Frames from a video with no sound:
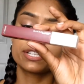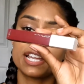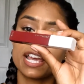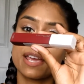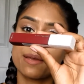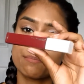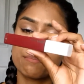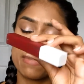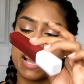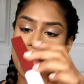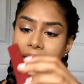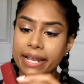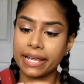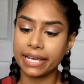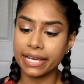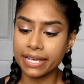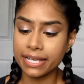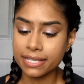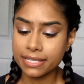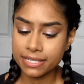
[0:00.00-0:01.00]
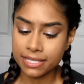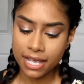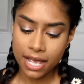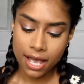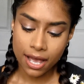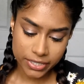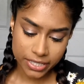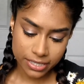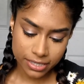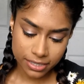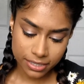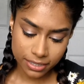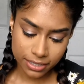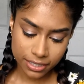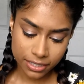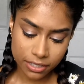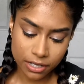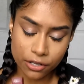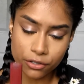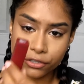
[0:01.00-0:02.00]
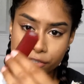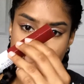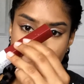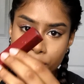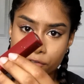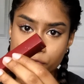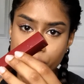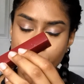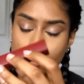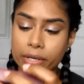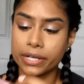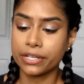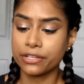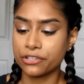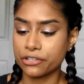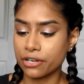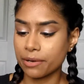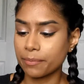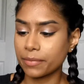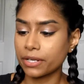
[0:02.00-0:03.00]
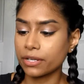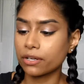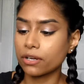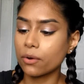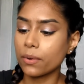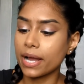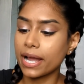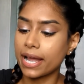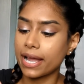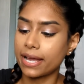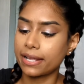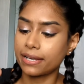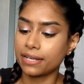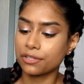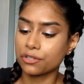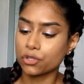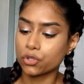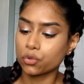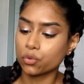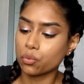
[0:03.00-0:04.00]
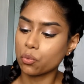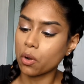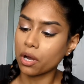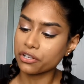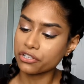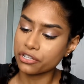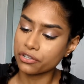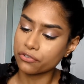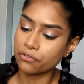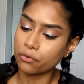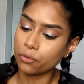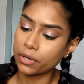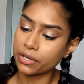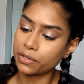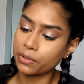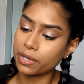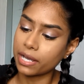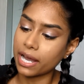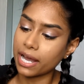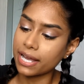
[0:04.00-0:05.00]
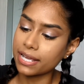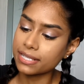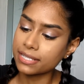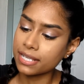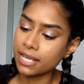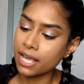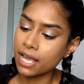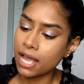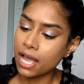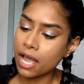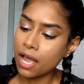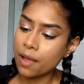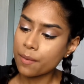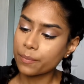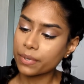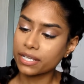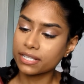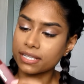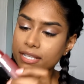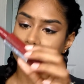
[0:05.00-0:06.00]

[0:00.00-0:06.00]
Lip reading: Stay Matte Inks. This is in the color Voyager. I'm going to go ahead and swatch it for you guys because